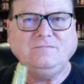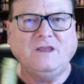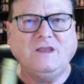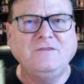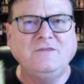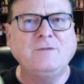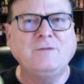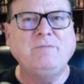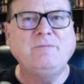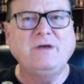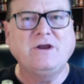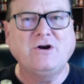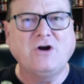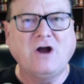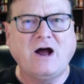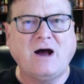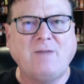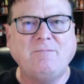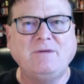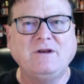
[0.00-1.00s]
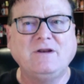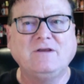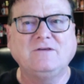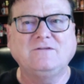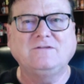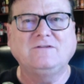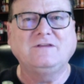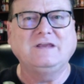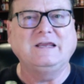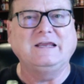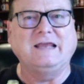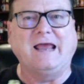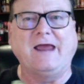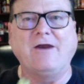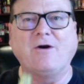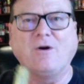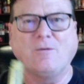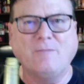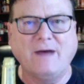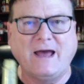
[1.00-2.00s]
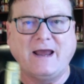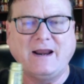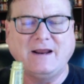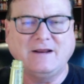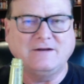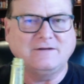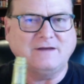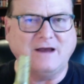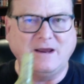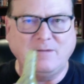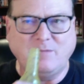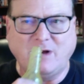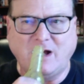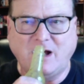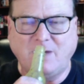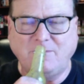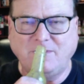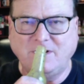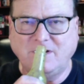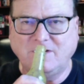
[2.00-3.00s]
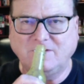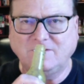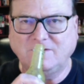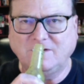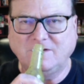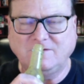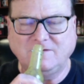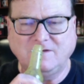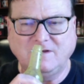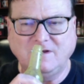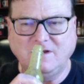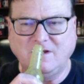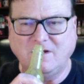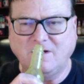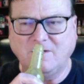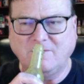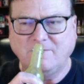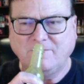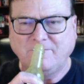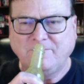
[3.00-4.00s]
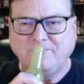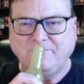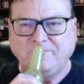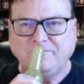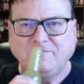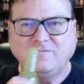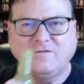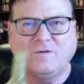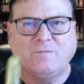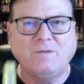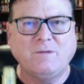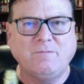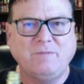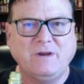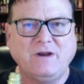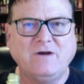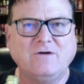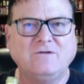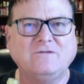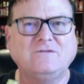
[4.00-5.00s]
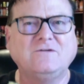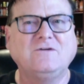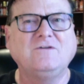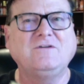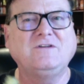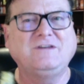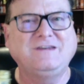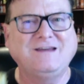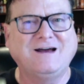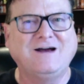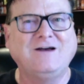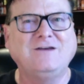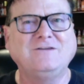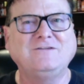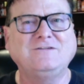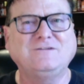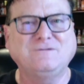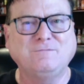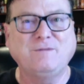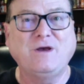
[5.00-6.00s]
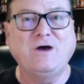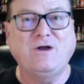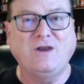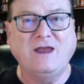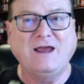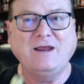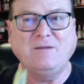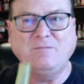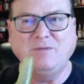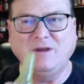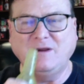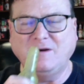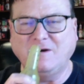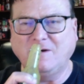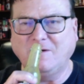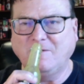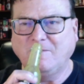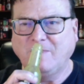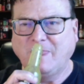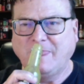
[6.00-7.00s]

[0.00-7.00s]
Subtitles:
the bitter hoppiness, the aromatic type hoppiness that's in here from the beer. So it does smell like beer,